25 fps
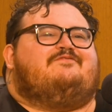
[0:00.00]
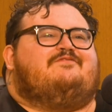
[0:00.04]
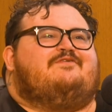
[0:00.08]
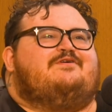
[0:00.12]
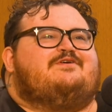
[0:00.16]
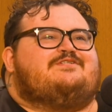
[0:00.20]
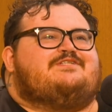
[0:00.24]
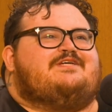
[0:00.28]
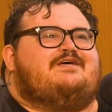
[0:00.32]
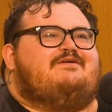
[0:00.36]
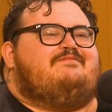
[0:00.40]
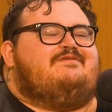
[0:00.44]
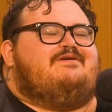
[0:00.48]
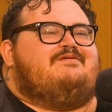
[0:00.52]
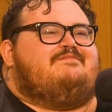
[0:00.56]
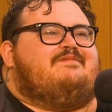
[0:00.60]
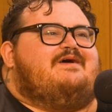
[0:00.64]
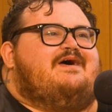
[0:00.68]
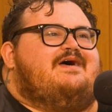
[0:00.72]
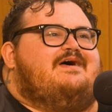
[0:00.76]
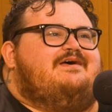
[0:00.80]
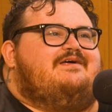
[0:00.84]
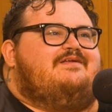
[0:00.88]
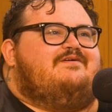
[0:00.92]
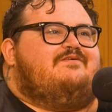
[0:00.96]
first time we
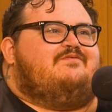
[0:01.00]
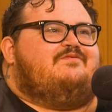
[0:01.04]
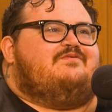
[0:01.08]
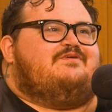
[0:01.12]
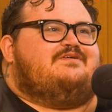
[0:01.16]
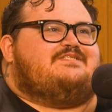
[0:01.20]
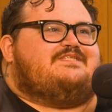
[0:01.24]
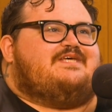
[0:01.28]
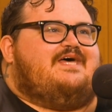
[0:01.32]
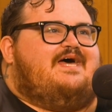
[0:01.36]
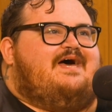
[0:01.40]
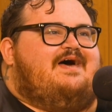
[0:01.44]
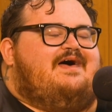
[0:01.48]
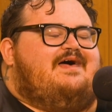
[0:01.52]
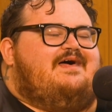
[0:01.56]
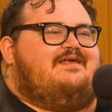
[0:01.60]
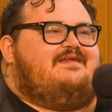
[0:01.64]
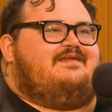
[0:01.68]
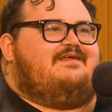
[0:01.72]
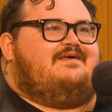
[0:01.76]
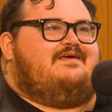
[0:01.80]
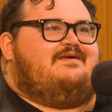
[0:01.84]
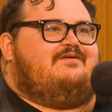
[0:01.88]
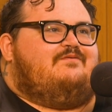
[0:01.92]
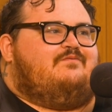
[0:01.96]
met was
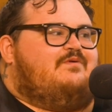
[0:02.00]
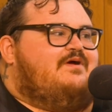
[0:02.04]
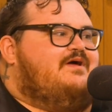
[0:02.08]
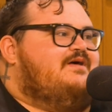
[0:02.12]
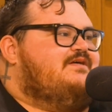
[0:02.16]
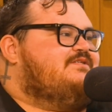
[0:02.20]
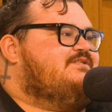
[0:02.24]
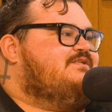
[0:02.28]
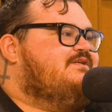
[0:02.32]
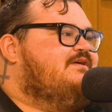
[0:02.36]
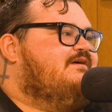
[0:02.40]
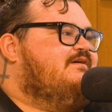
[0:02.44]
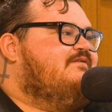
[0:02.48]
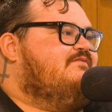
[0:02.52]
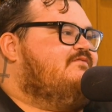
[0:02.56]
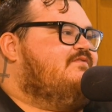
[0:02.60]
at a wrestling